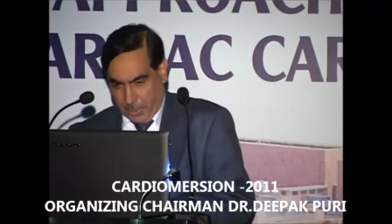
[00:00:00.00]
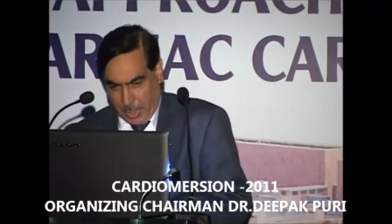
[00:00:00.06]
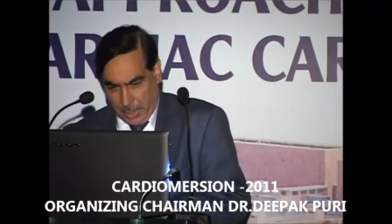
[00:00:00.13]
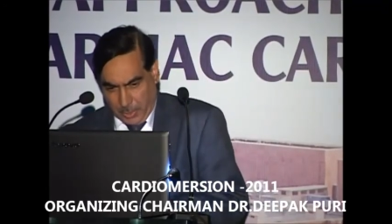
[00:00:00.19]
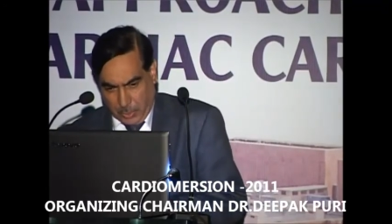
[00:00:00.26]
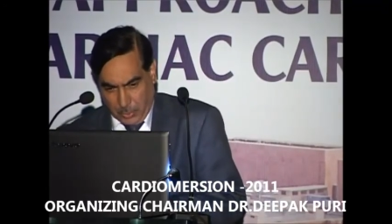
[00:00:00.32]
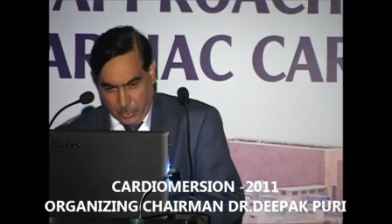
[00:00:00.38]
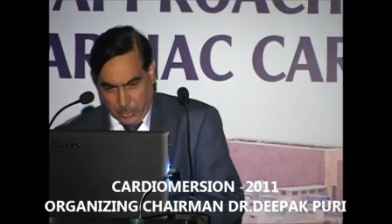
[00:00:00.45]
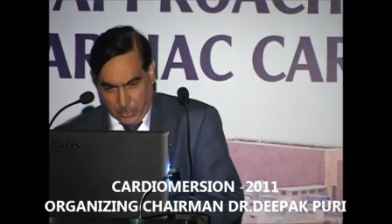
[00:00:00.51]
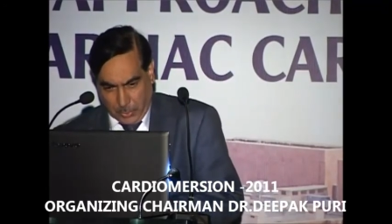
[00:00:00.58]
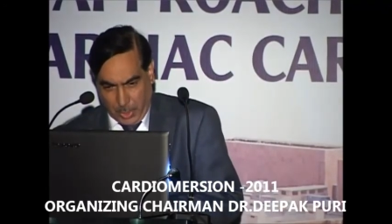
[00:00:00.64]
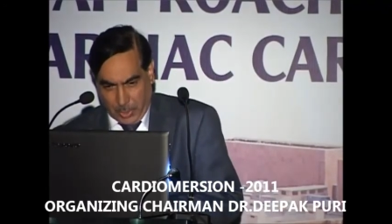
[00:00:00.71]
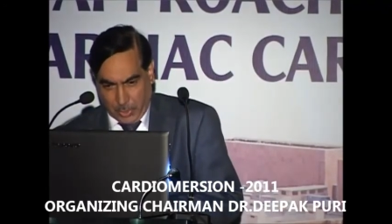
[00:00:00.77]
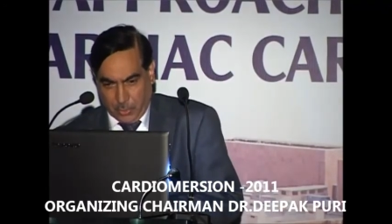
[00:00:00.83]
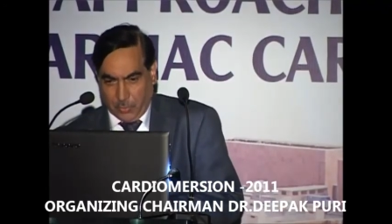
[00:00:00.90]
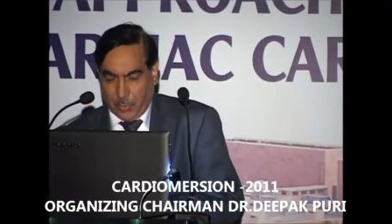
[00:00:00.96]
Thank you.
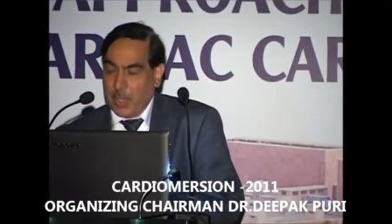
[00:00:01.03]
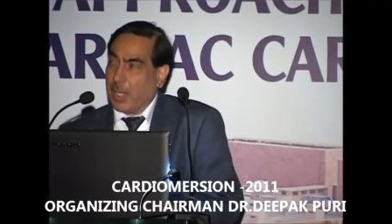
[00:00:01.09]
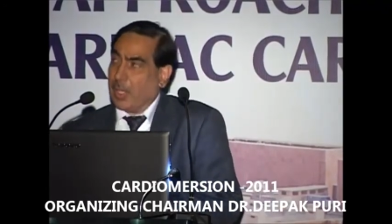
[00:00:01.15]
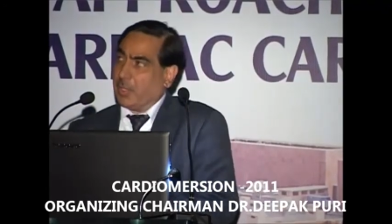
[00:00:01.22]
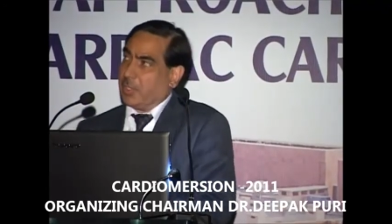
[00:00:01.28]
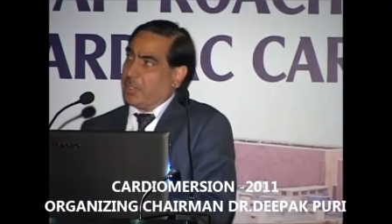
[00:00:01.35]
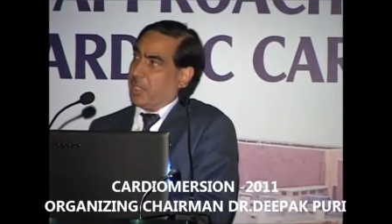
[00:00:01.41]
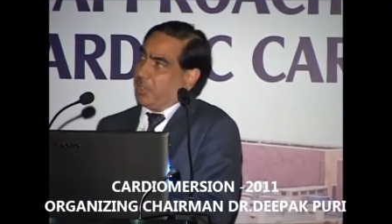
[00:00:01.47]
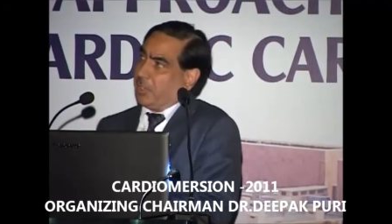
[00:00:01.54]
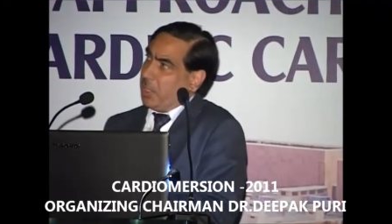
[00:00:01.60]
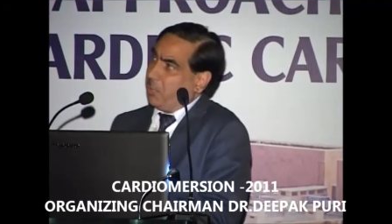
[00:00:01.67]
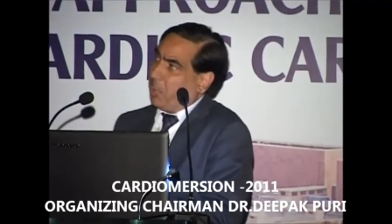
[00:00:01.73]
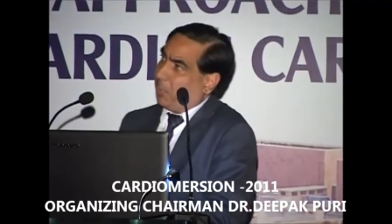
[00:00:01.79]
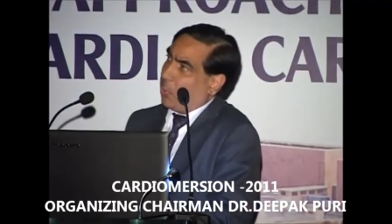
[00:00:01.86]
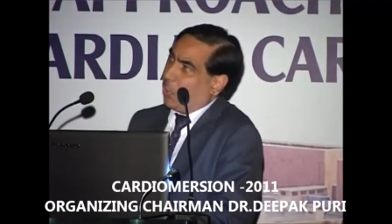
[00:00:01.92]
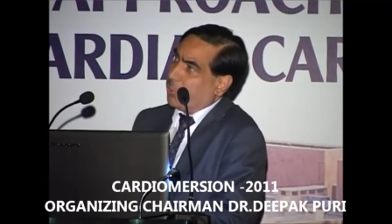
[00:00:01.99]
Thank you. This is a team
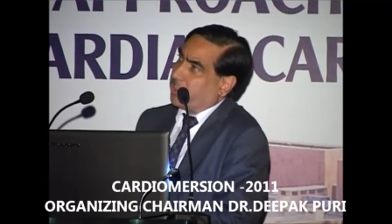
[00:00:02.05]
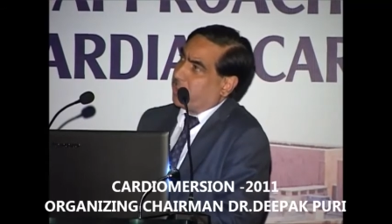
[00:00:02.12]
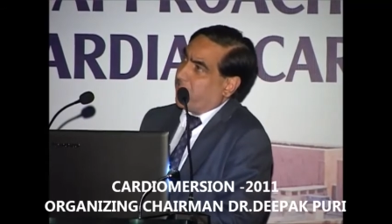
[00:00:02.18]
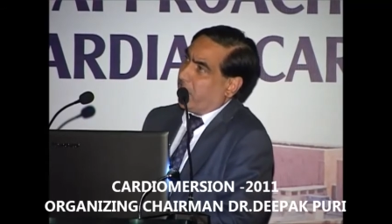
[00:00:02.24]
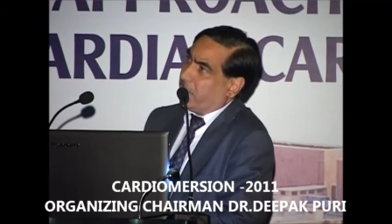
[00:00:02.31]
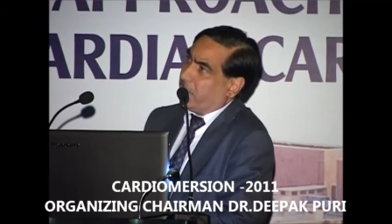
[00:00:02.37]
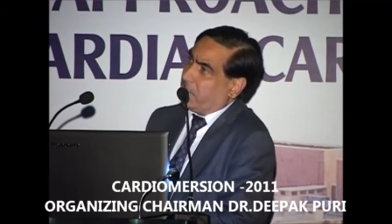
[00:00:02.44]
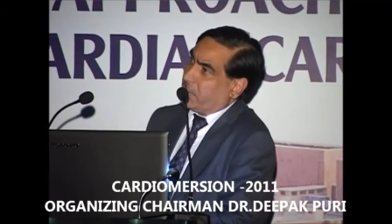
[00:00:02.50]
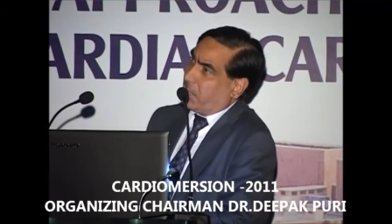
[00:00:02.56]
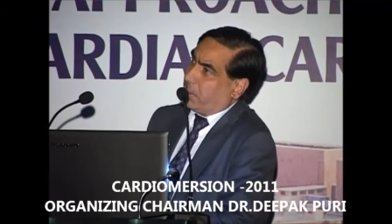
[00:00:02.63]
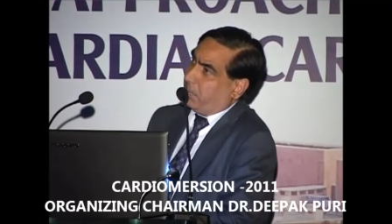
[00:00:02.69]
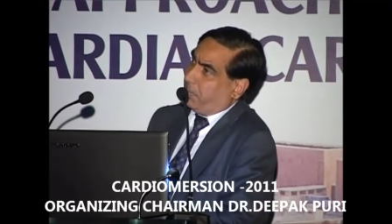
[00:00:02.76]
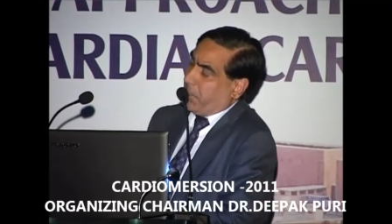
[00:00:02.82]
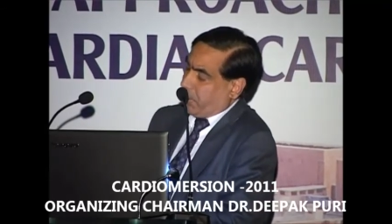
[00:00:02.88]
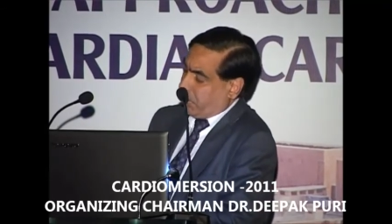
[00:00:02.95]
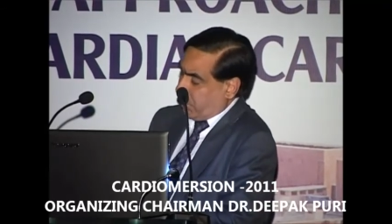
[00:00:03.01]
approach, and these are the
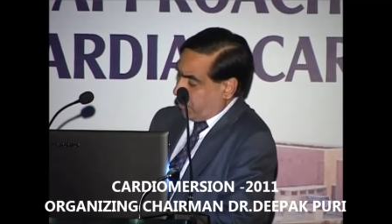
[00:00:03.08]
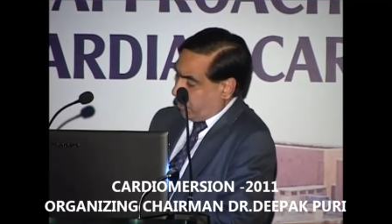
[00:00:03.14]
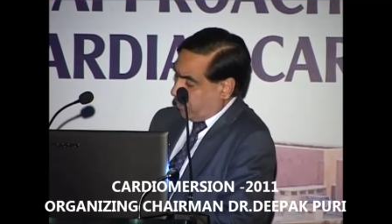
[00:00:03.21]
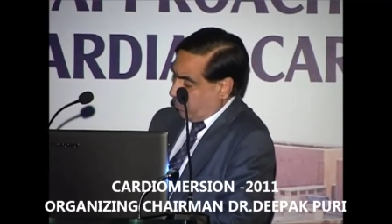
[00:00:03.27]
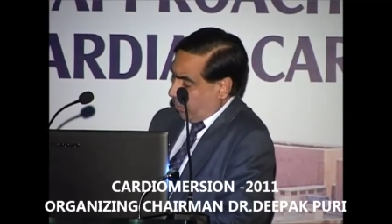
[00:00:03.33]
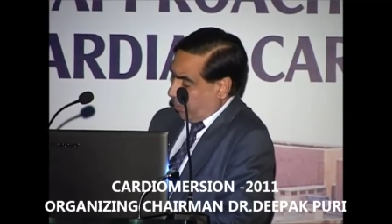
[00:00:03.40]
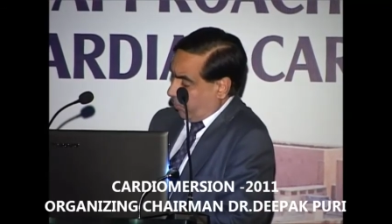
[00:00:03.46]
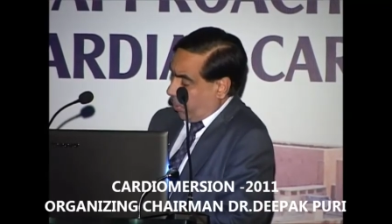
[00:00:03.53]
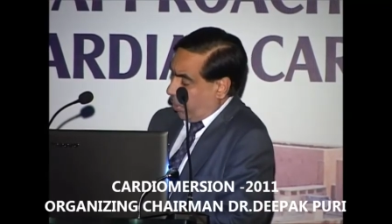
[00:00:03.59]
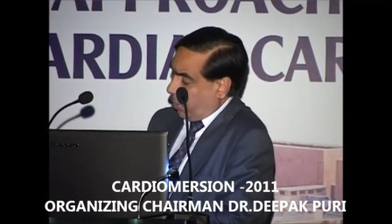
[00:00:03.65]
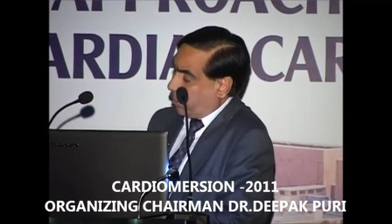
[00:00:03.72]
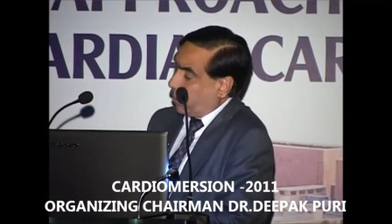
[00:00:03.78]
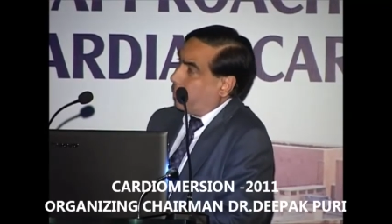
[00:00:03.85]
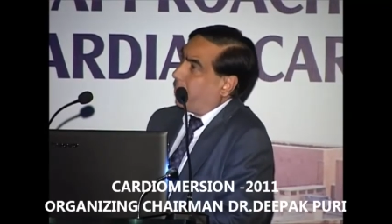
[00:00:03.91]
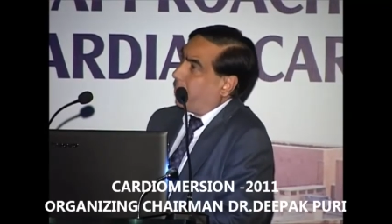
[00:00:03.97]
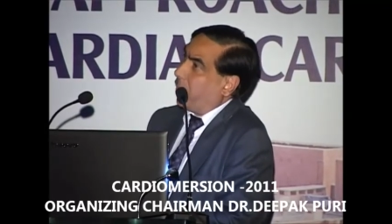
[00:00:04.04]
patients who have
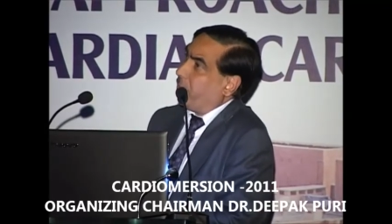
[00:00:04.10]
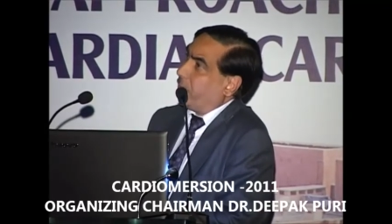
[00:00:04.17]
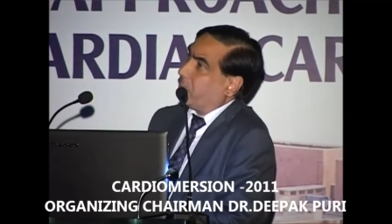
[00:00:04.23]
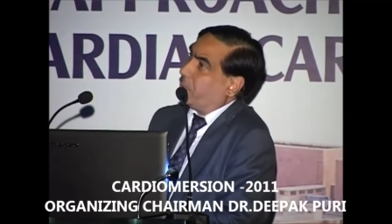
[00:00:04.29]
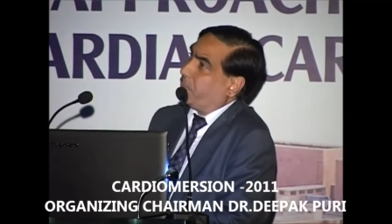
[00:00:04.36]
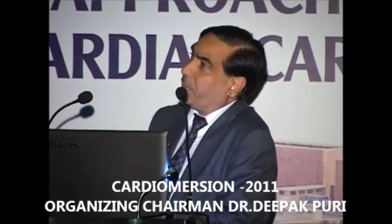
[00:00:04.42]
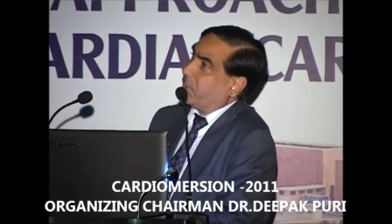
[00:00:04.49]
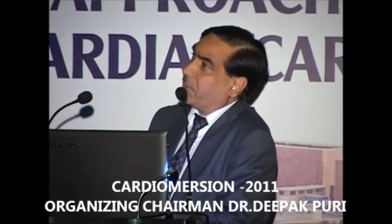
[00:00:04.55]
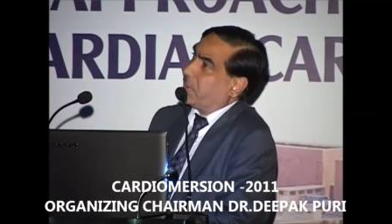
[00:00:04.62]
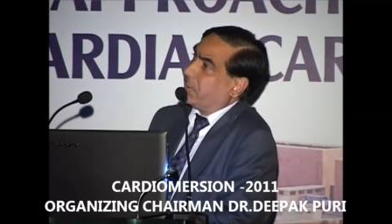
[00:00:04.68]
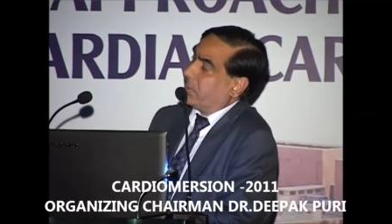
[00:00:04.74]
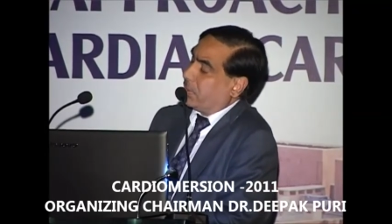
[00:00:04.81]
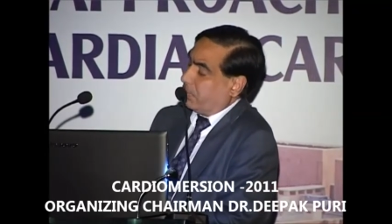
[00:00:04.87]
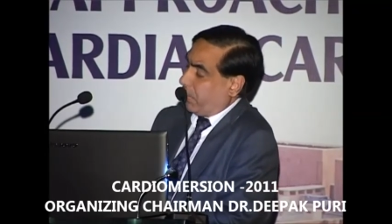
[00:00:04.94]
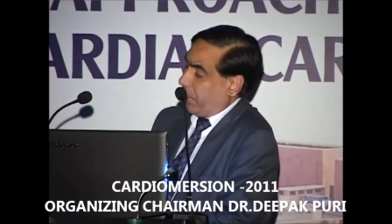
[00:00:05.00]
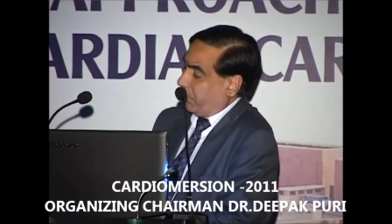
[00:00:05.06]
got
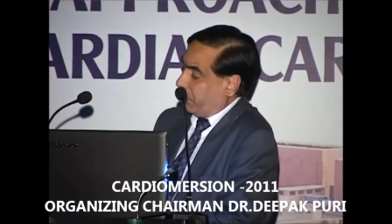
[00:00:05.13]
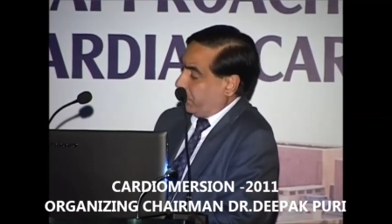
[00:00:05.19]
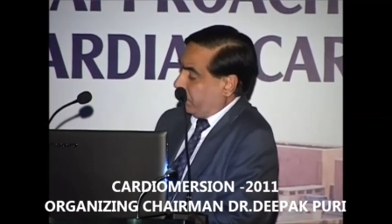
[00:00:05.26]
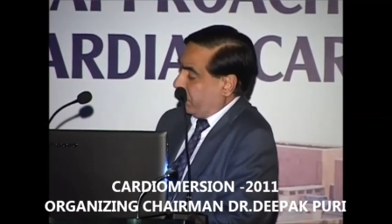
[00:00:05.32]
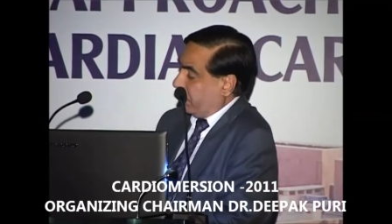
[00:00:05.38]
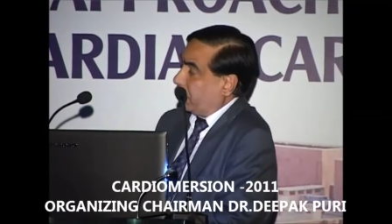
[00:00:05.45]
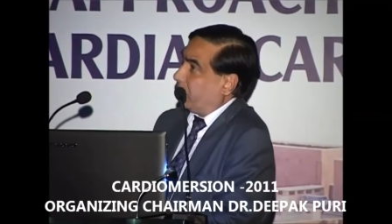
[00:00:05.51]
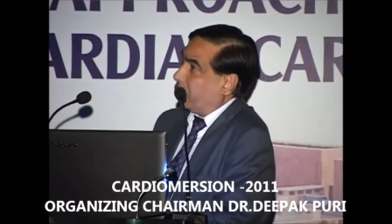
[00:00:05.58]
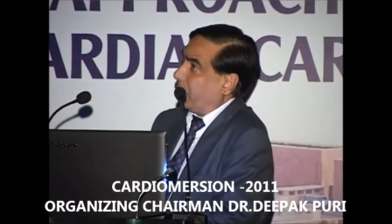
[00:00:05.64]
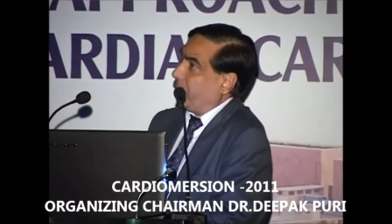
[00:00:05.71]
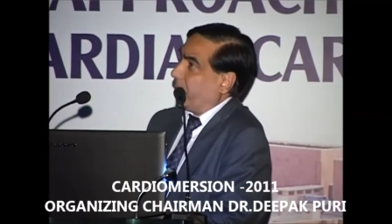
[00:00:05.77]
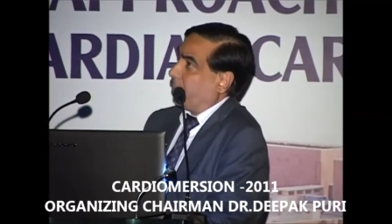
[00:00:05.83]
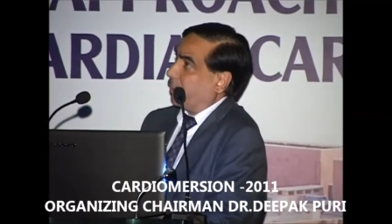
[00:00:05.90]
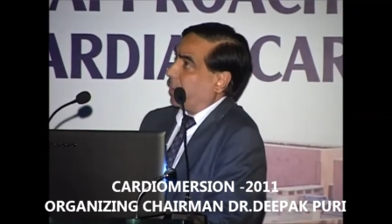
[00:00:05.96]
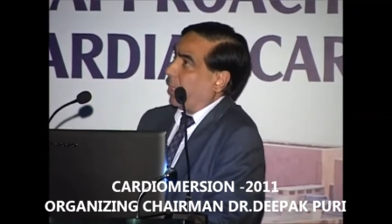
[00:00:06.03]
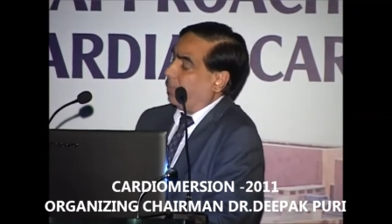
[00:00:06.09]

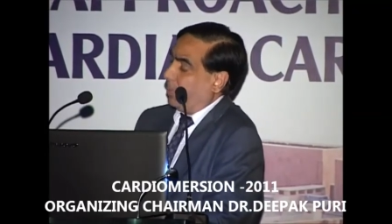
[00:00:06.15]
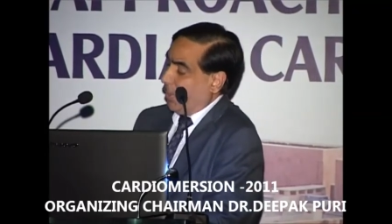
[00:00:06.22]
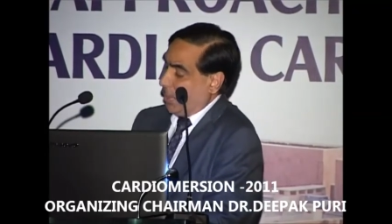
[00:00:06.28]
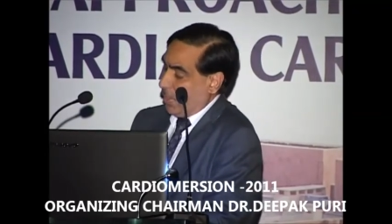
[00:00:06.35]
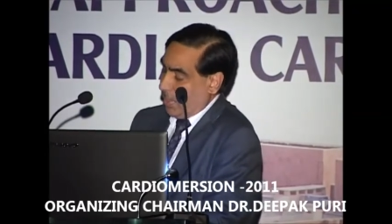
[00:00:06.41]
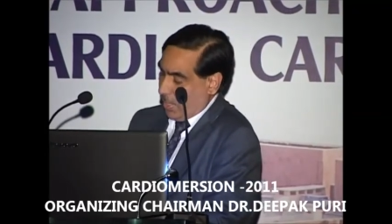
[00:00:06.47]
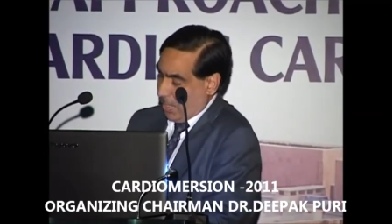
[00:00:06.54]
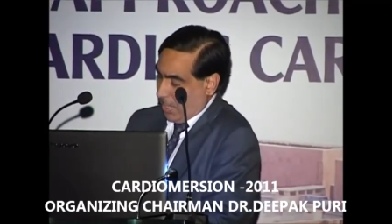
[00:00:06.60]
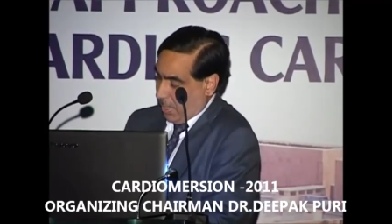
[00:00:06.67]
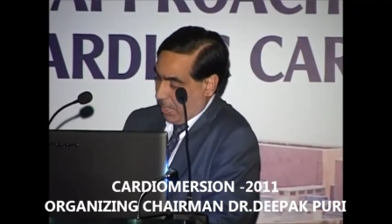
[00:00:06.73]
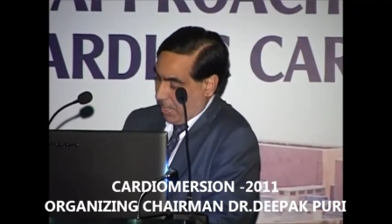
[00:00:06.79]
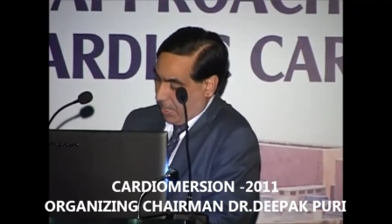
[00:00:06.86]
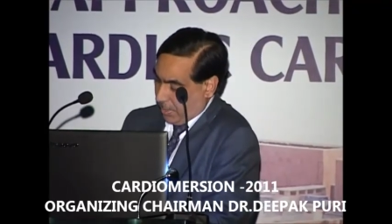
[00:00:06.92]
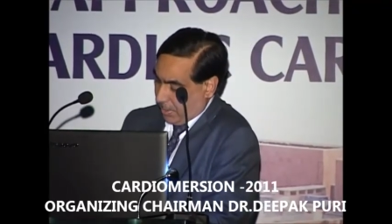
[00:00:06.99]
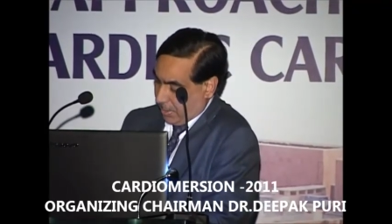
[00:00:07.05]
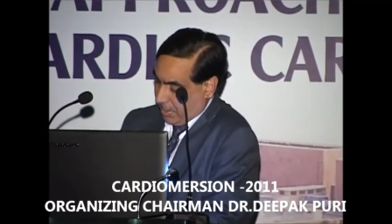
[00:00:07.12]
biventricular therapy,
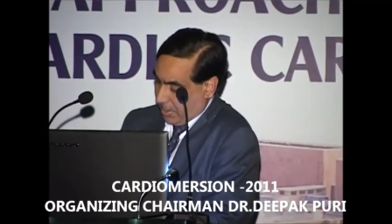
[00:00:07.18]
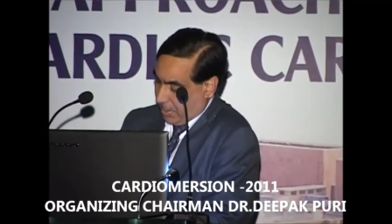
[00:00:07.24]
and